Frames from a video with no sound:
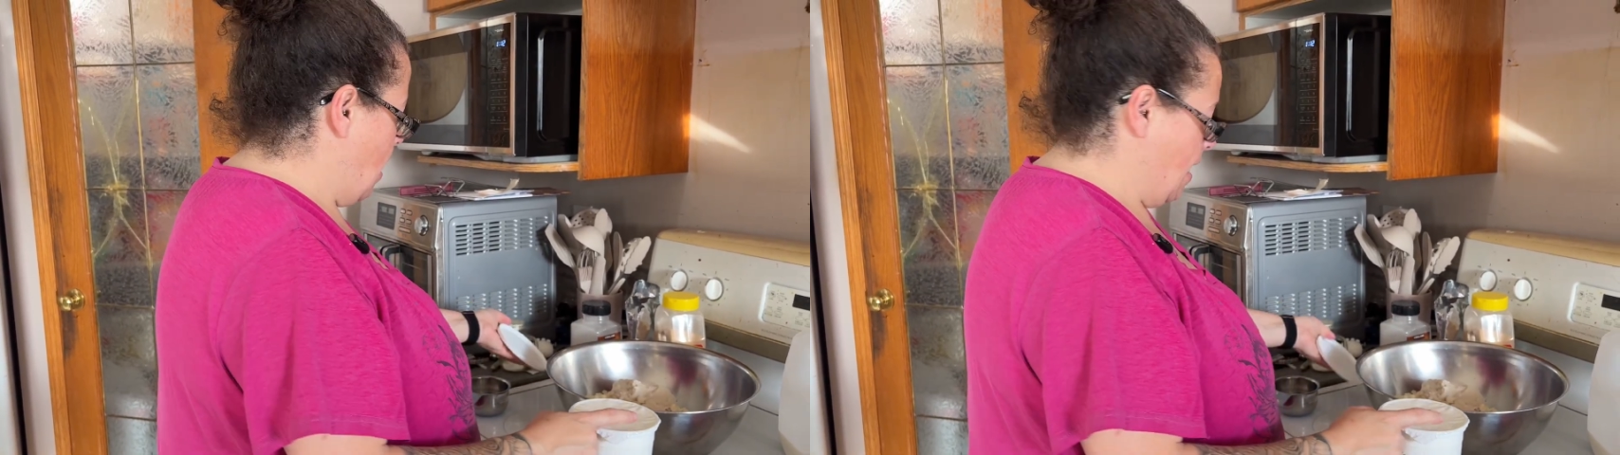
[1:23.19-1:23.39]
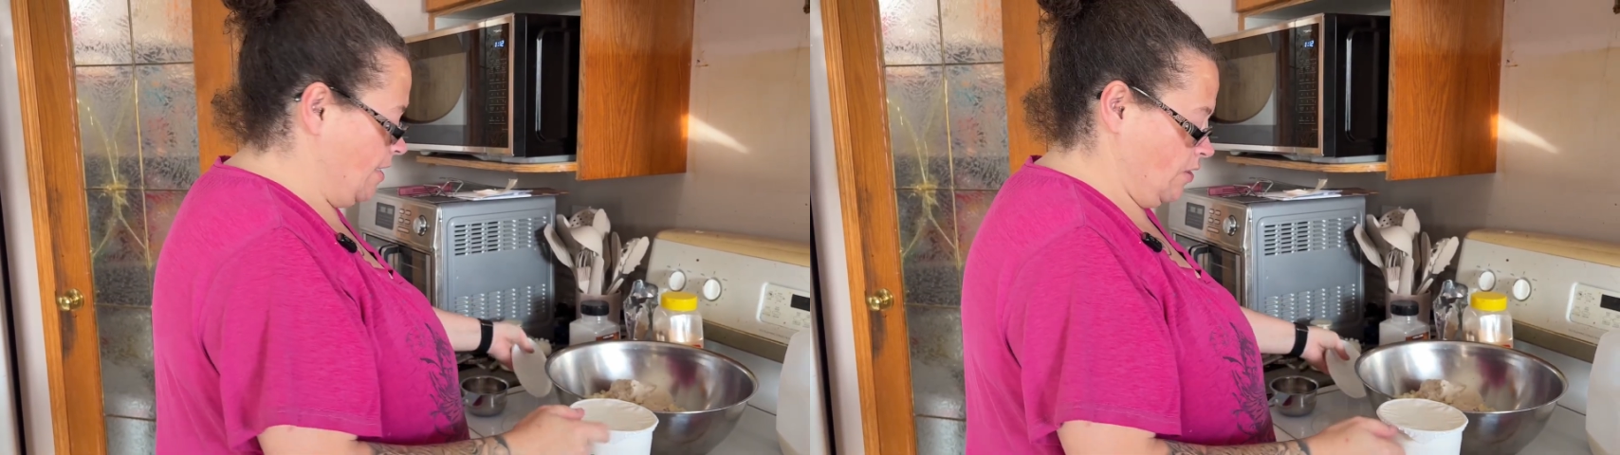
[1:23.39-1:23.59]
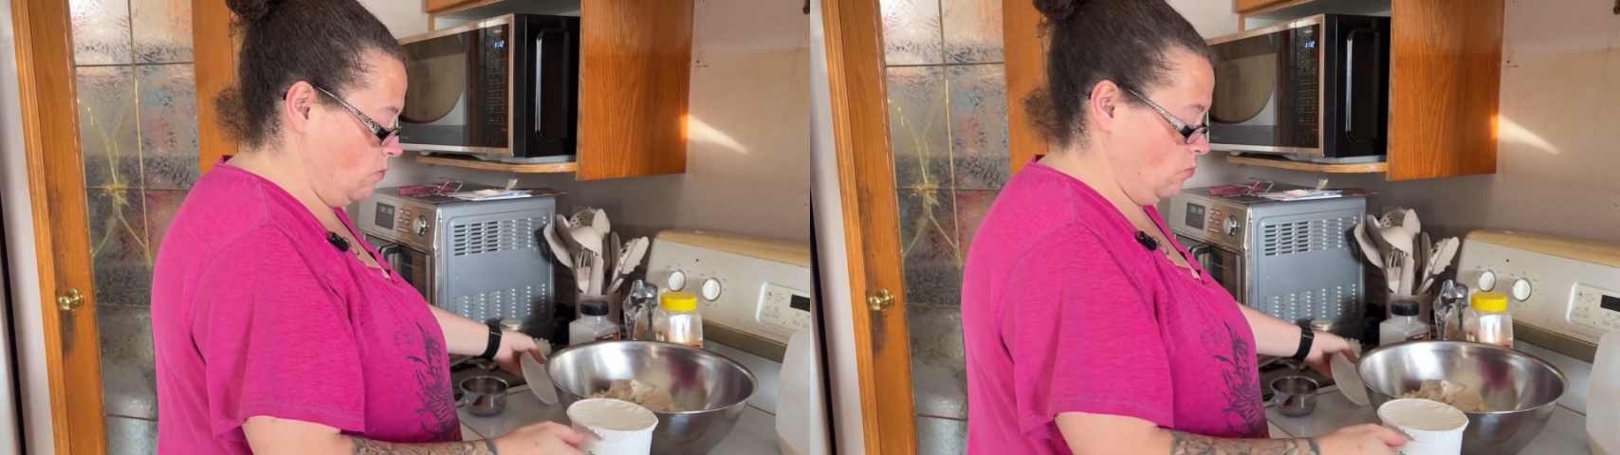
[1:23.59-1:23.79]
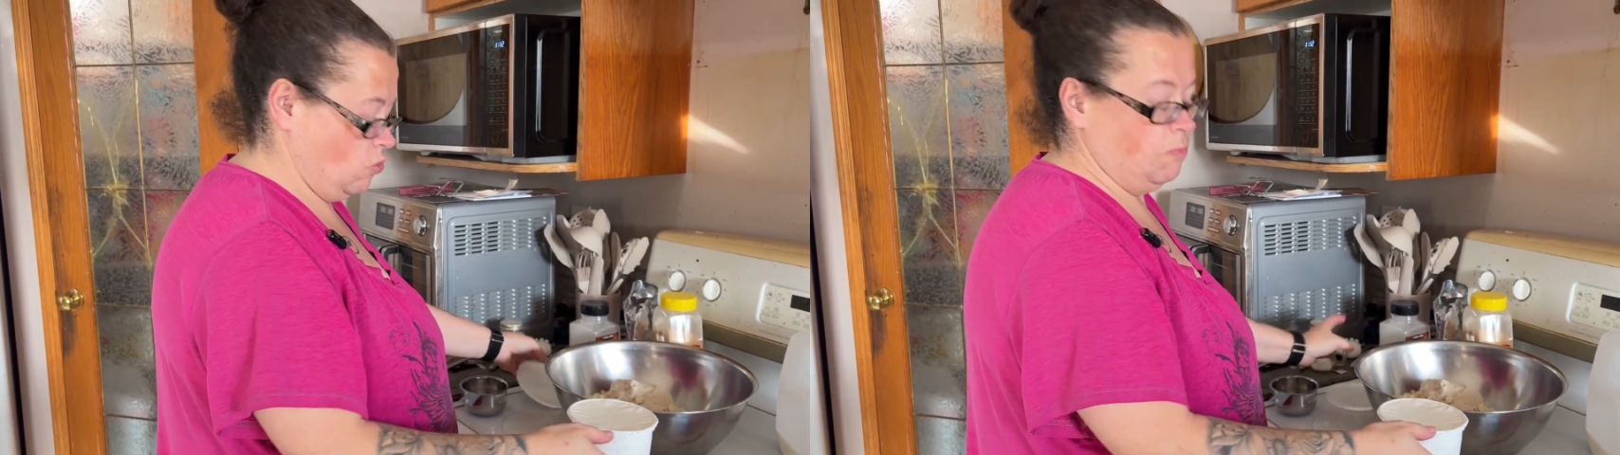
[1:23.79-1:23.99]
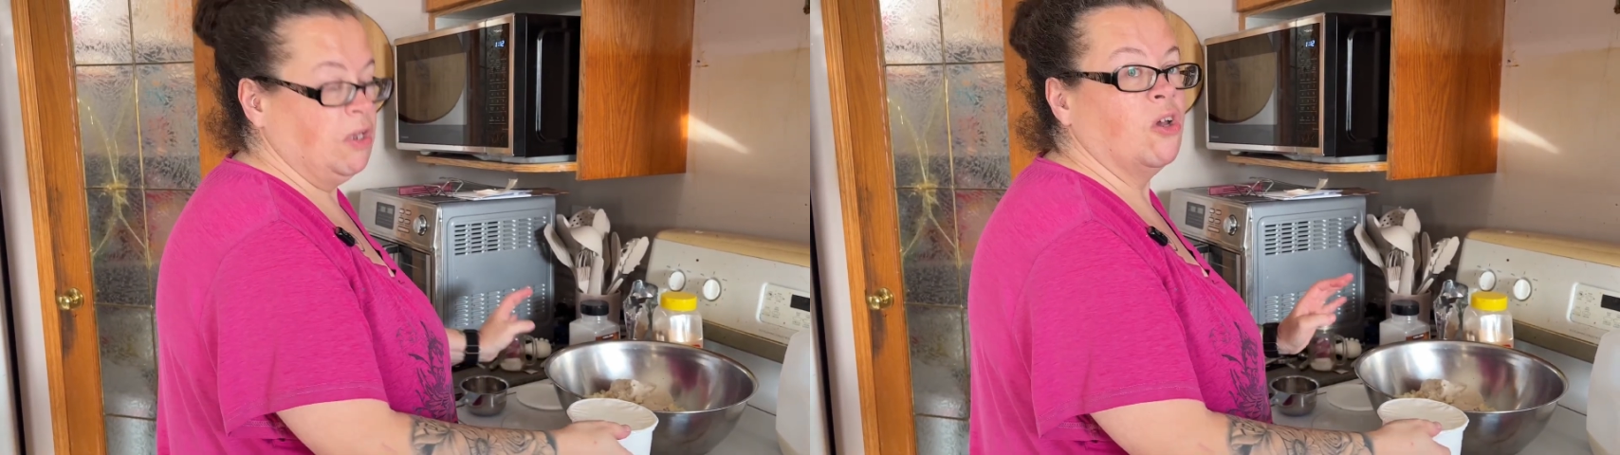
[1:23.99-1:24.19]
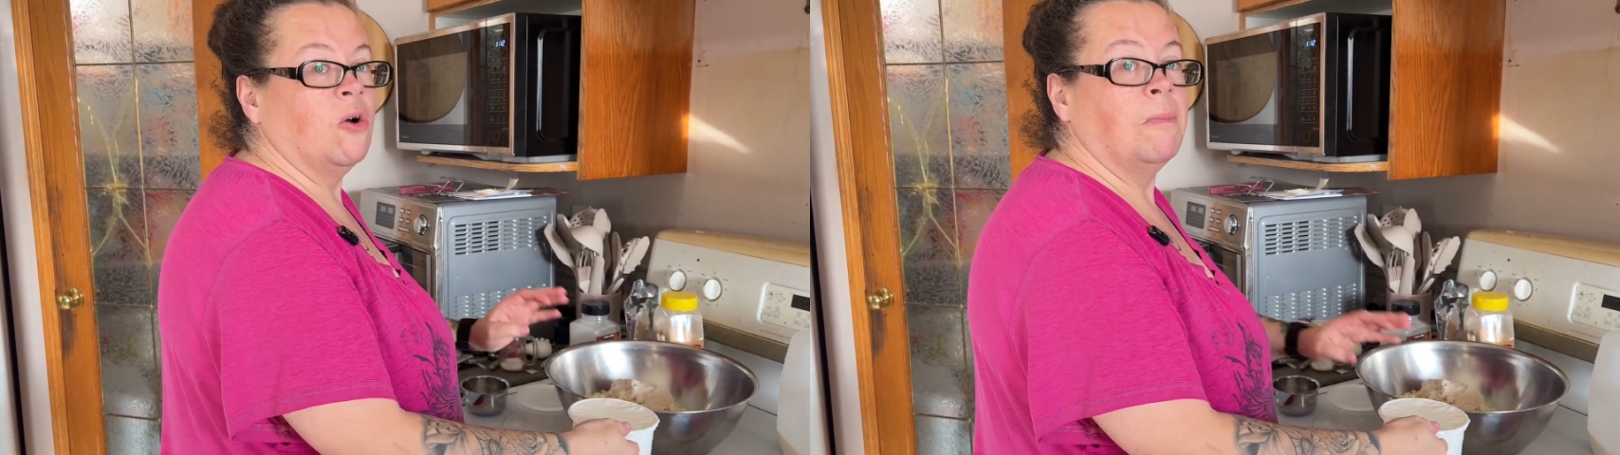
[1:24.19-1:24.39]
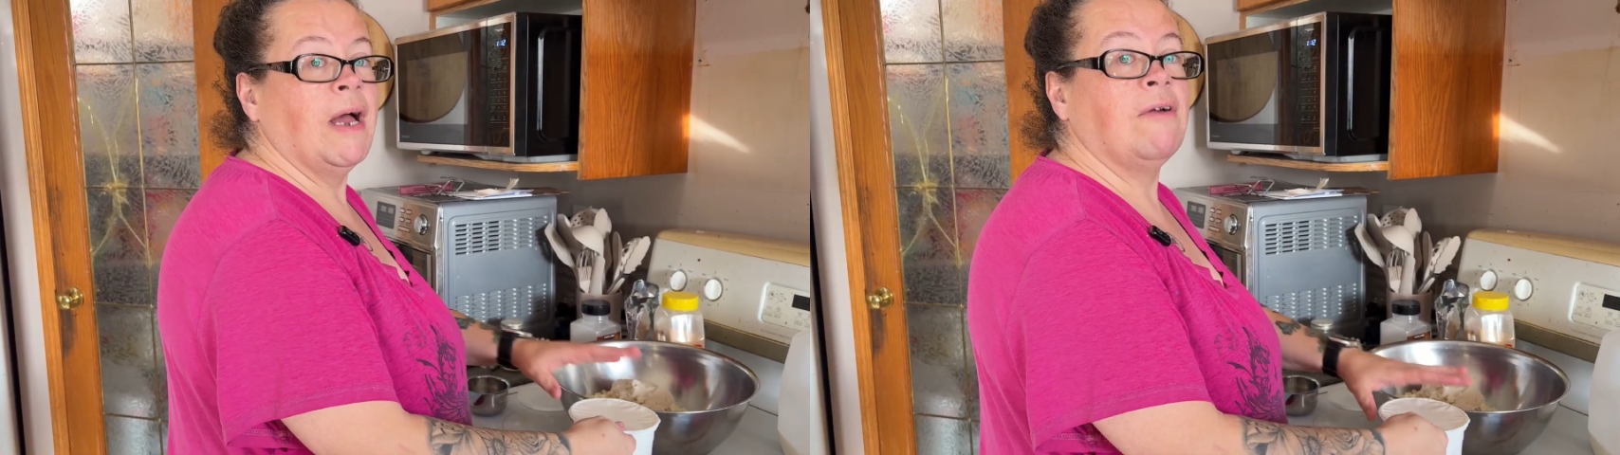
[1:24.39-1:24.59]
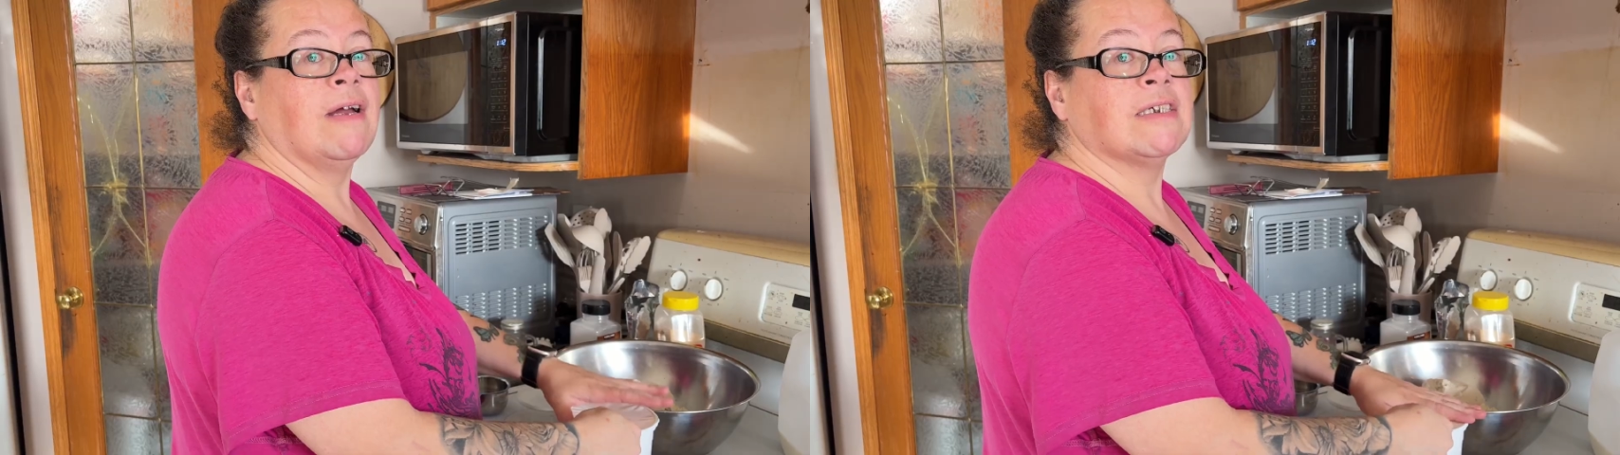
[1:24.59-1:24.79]
I don't normally go
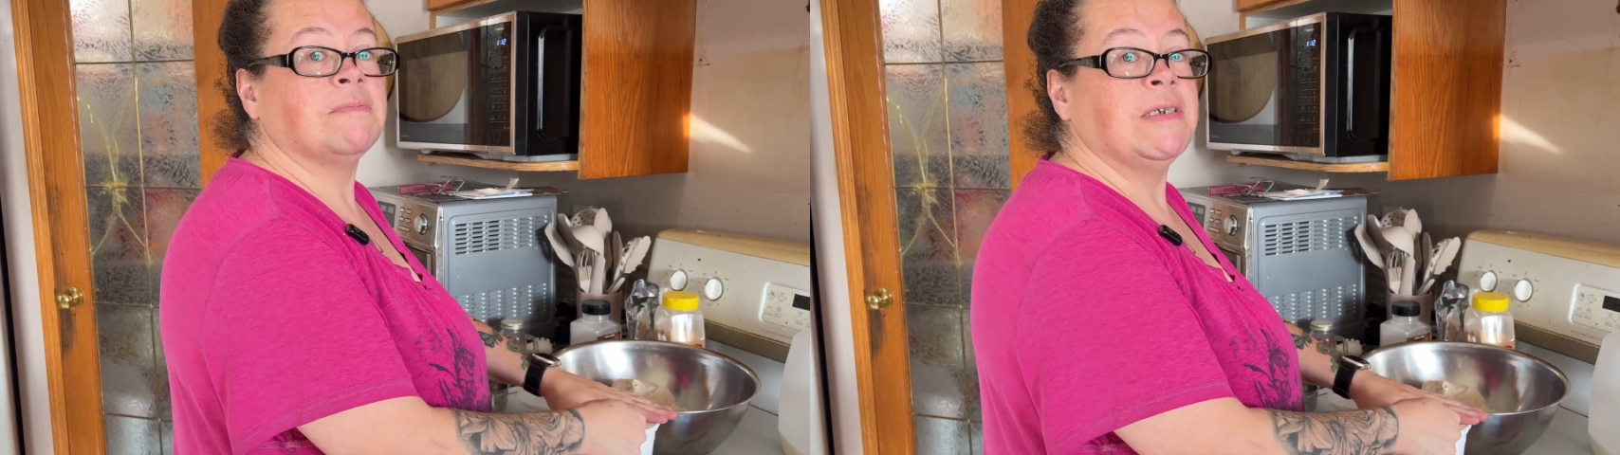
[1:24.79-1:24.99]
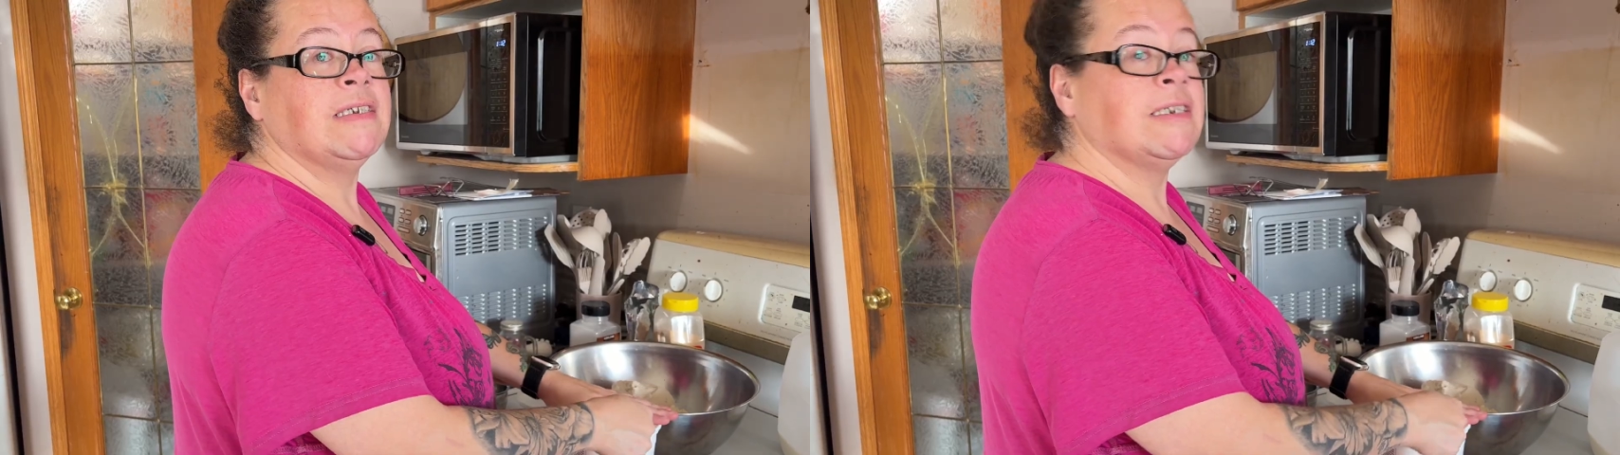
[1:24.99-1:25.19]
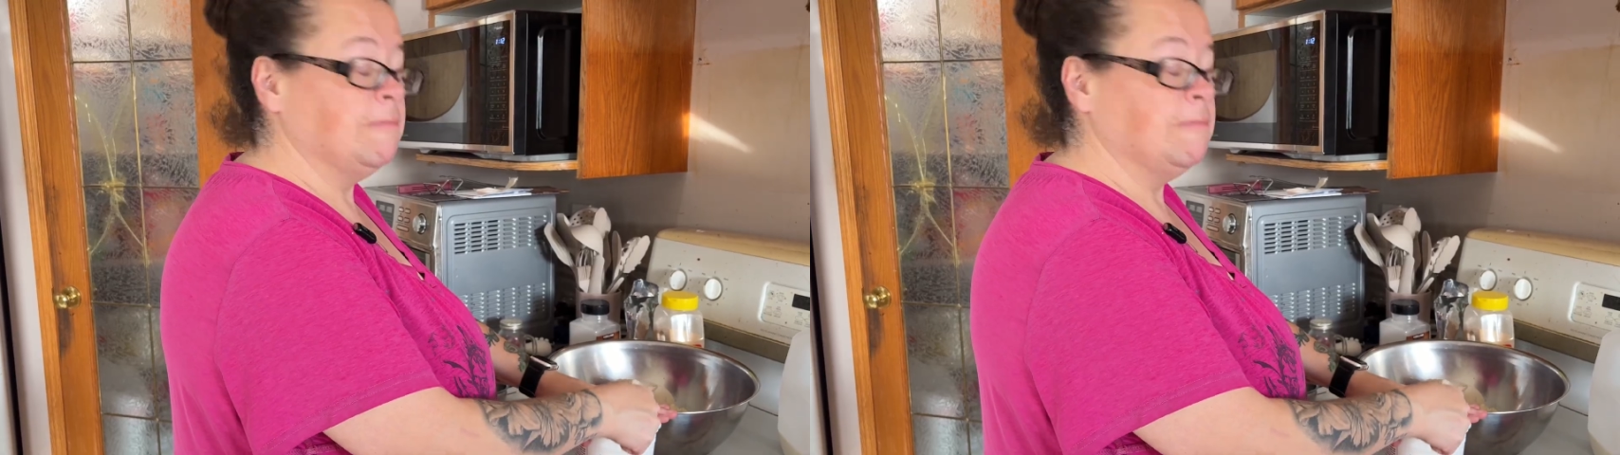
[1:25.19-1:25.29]
by recipes